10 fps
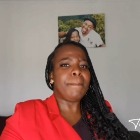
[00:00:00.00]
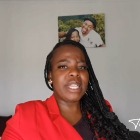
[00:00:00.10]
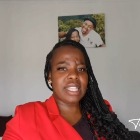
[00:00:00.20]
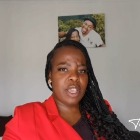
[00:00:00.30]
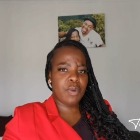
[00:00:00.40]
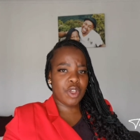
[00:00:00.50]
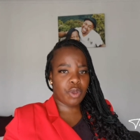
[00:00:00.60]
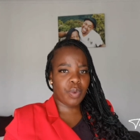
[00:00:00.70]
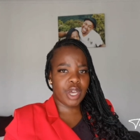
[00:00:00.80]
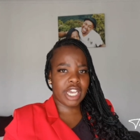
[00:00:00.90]
busy
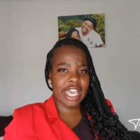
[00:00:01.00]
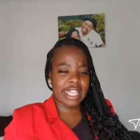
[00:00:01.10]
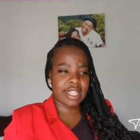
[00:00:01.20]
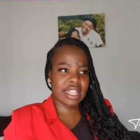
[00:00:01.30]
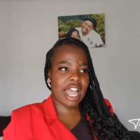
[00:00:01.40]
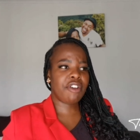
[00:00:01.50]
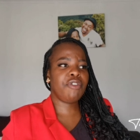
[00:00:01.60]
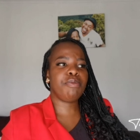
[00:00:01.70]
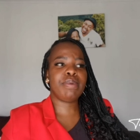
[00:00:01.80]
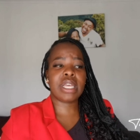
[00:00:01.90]
with work and stuff,
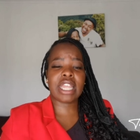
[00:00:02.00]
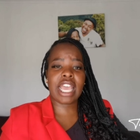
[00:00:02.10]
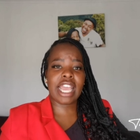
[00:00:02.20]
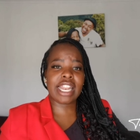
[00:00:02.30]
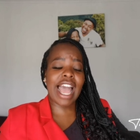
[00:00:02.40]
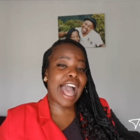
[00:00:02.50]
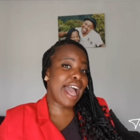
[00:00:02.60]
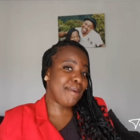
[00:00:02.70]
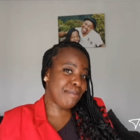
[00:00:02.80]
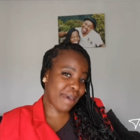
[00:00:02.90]
but then I
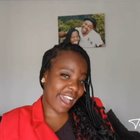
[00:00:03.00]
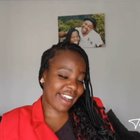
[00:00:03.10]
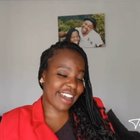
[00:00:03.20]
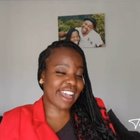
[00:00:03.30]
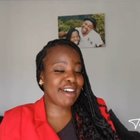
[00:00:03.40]
am back.